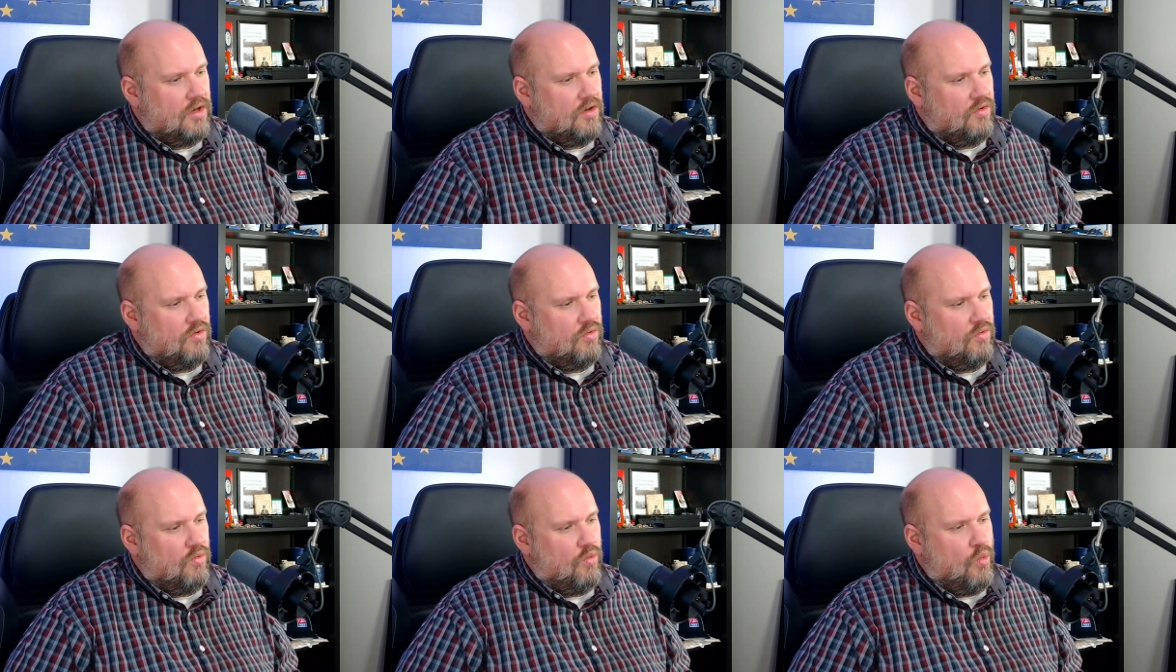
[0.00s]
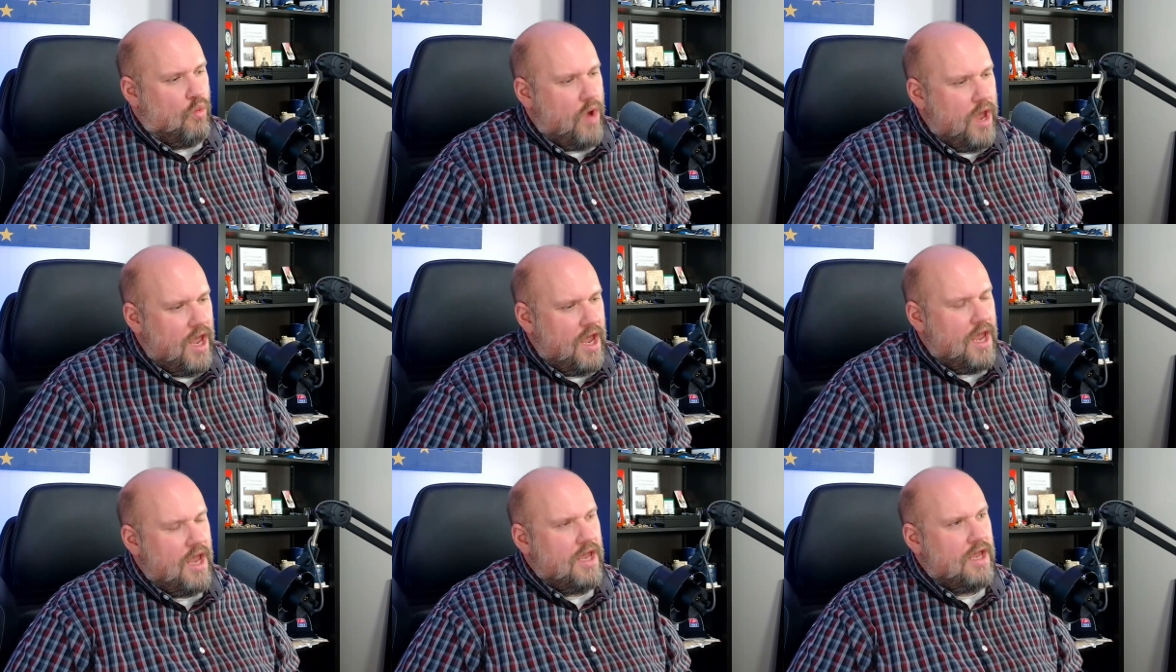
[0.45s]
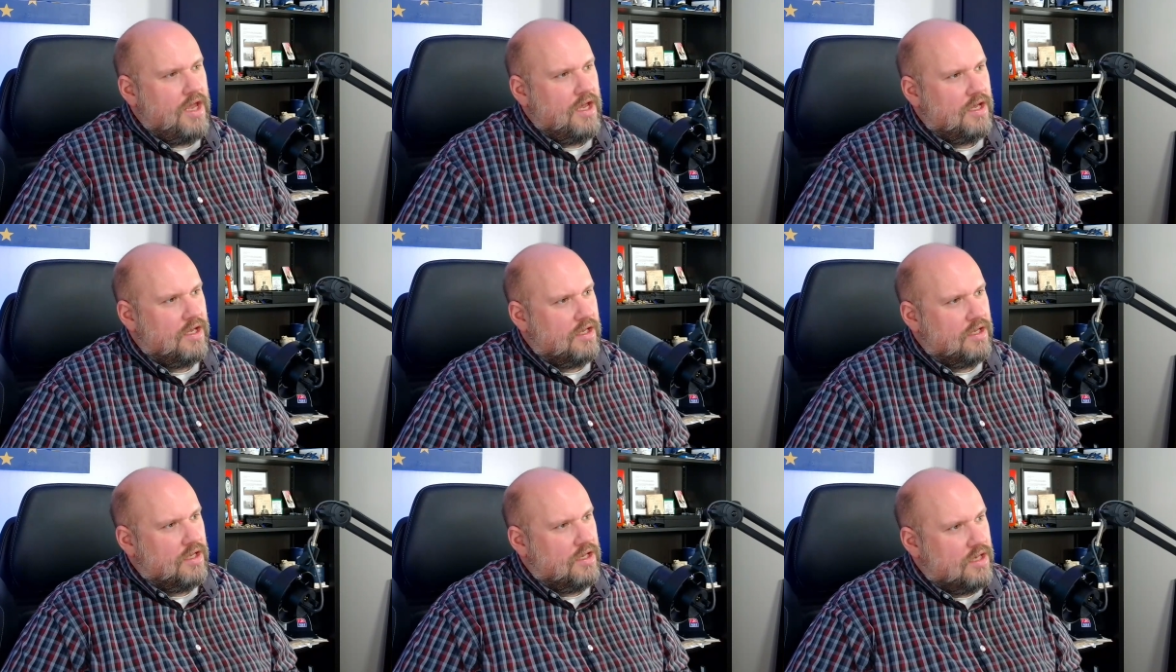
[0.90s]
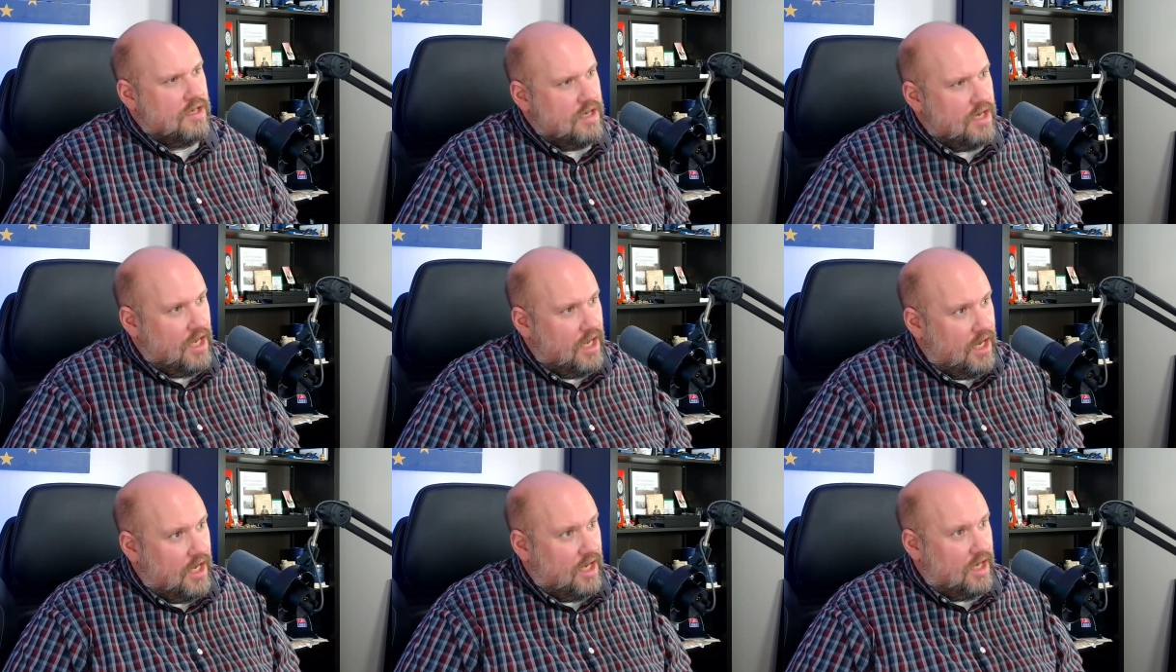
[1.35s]
We
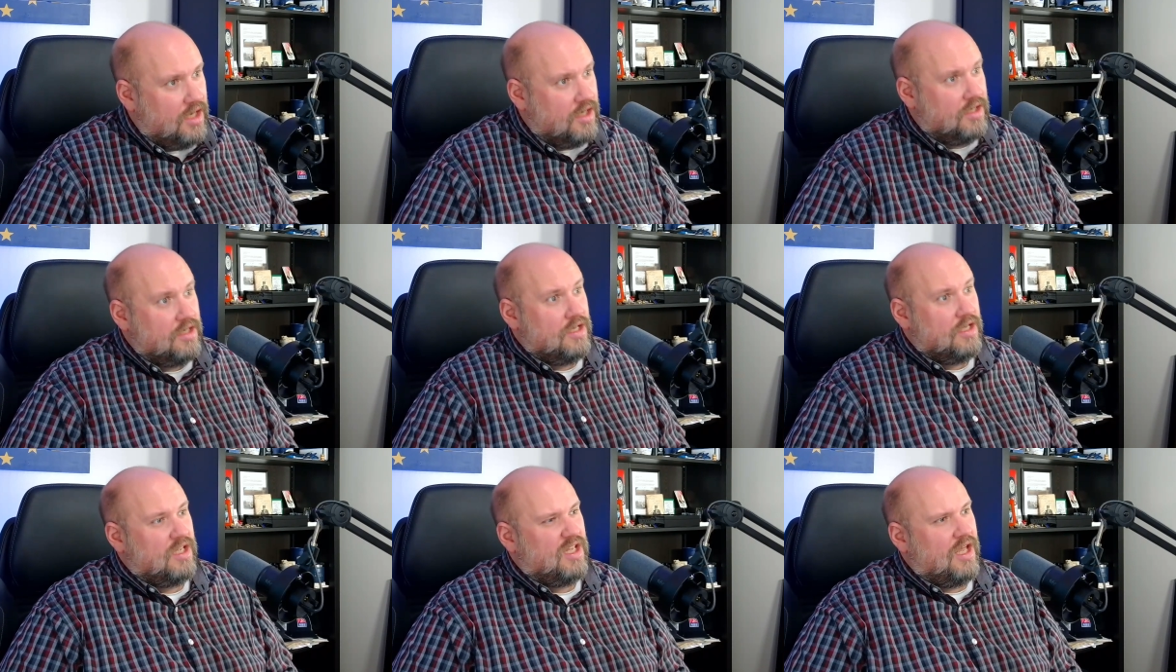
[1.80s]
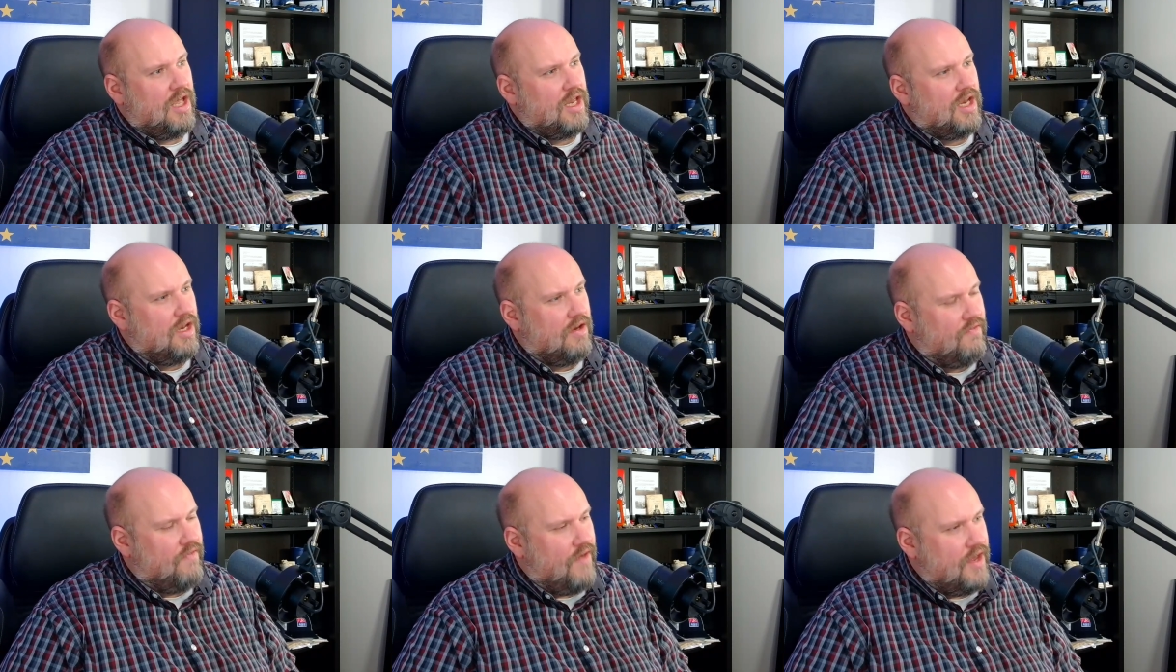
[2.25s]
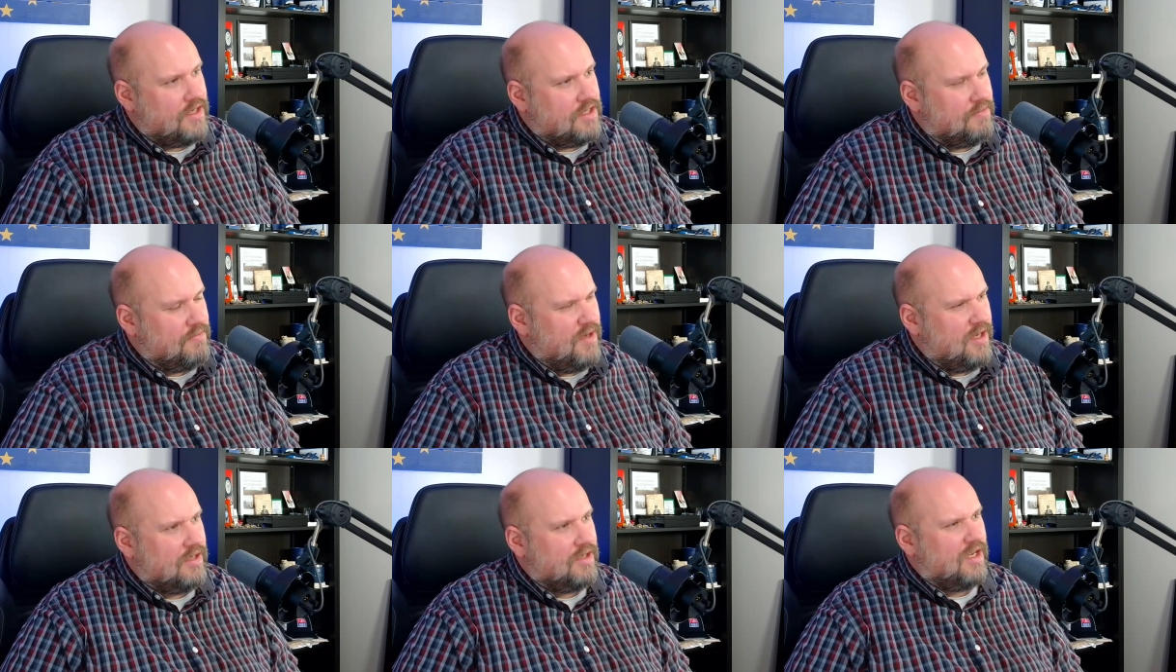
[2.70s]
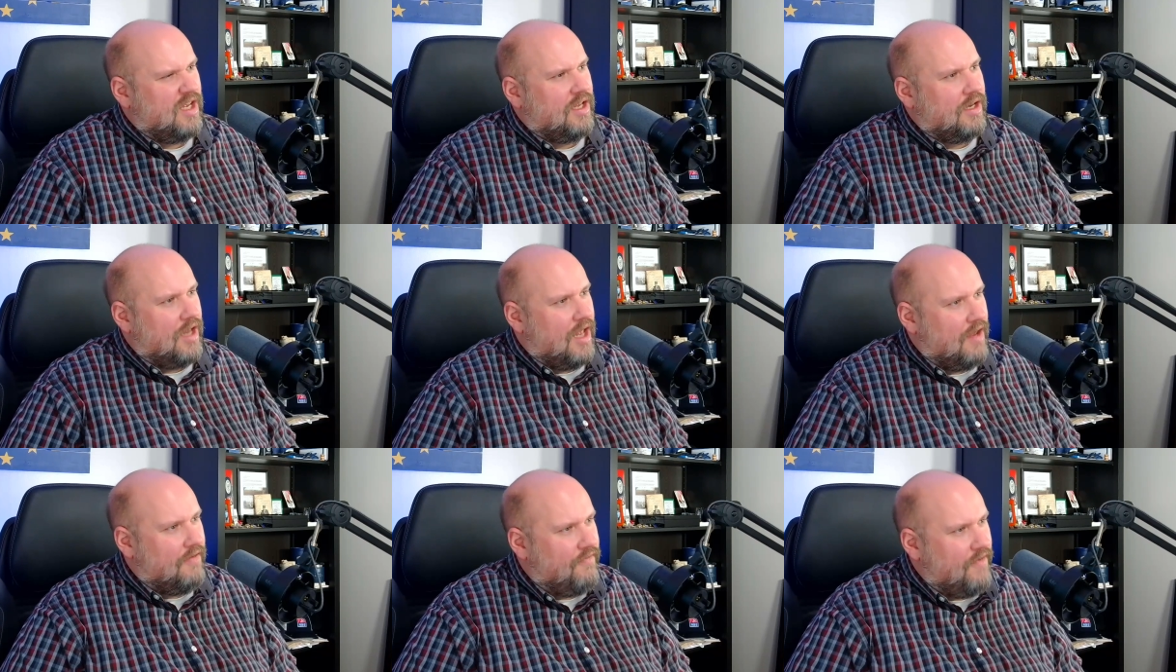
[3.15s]
need an investment in
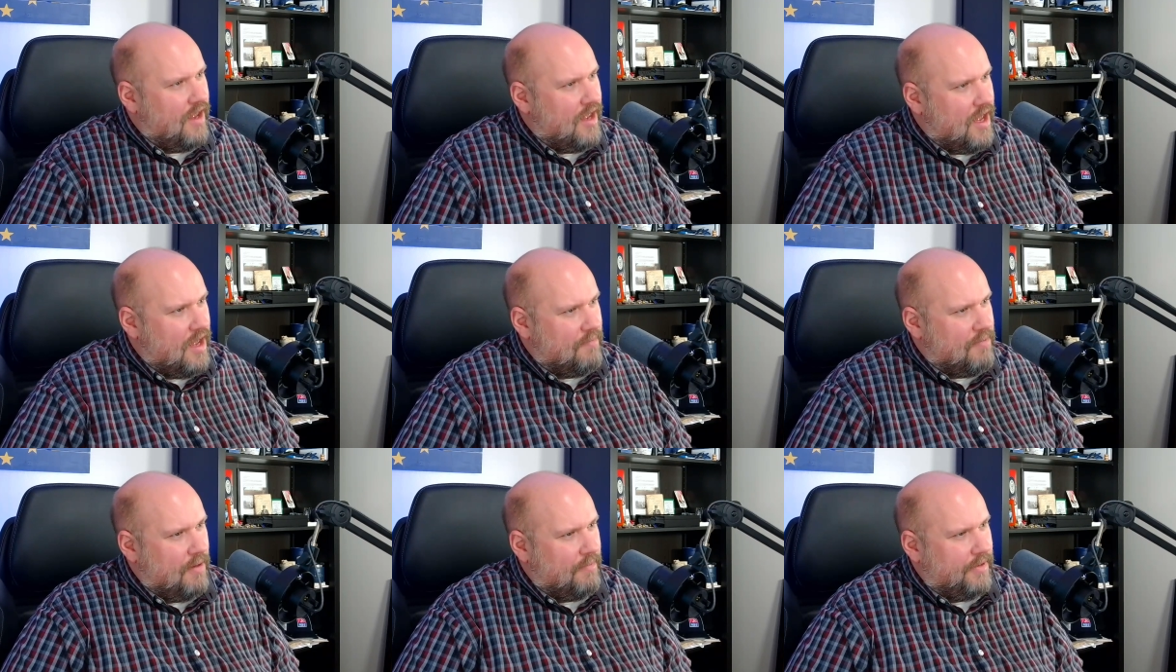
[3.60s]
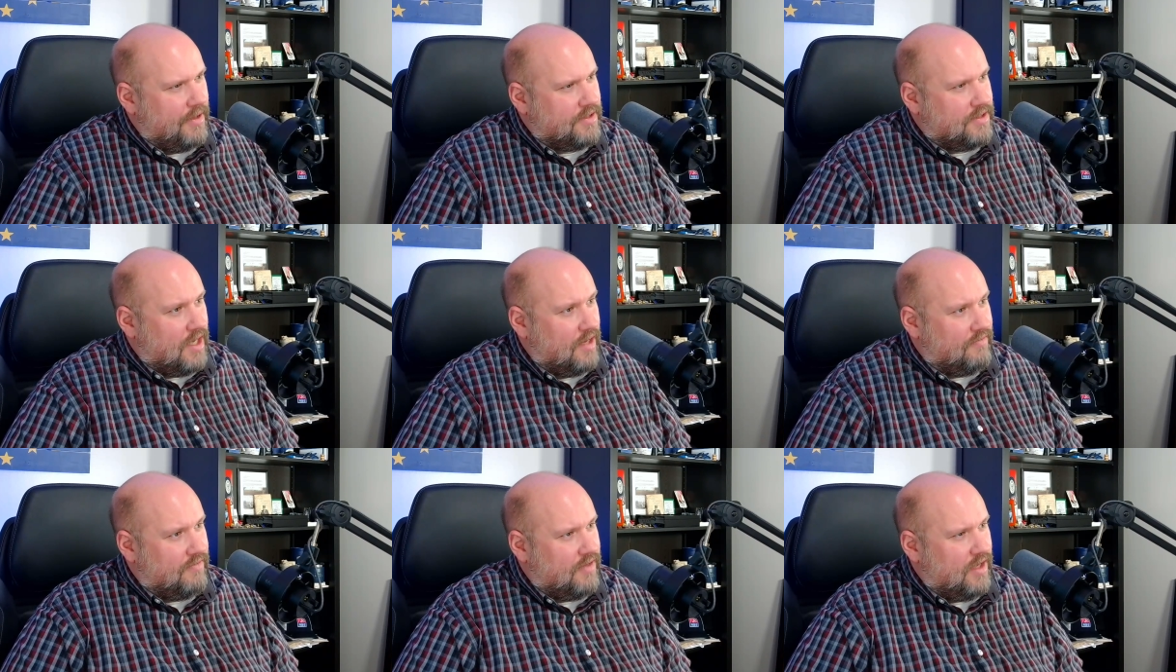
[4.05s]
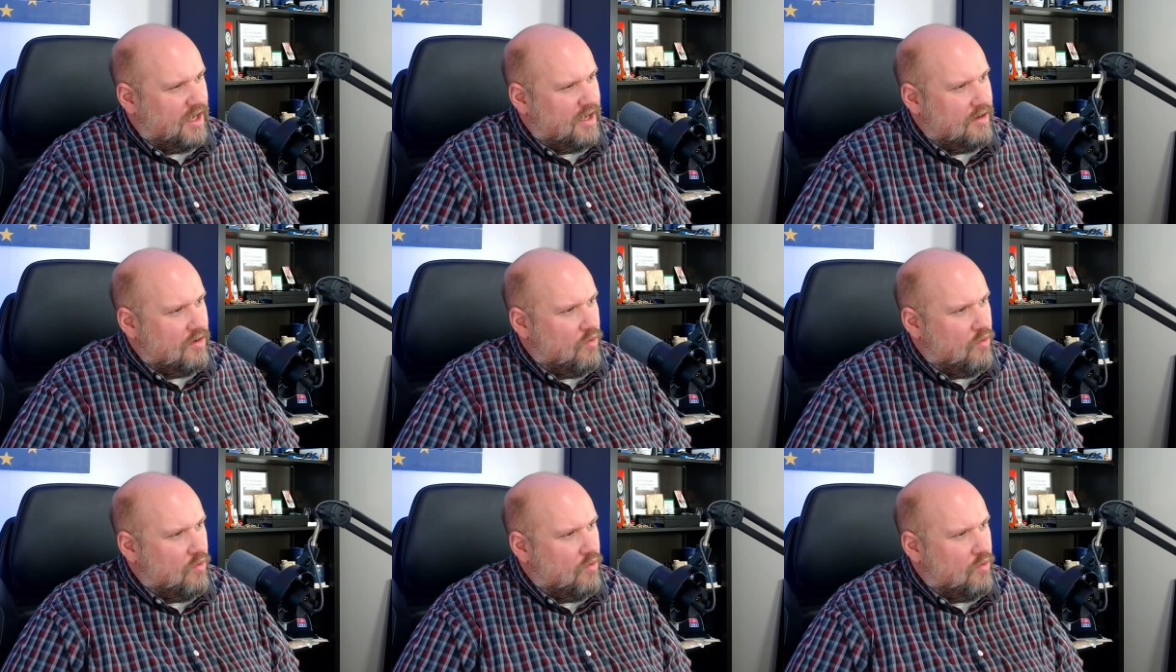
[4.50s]
FAA public safety.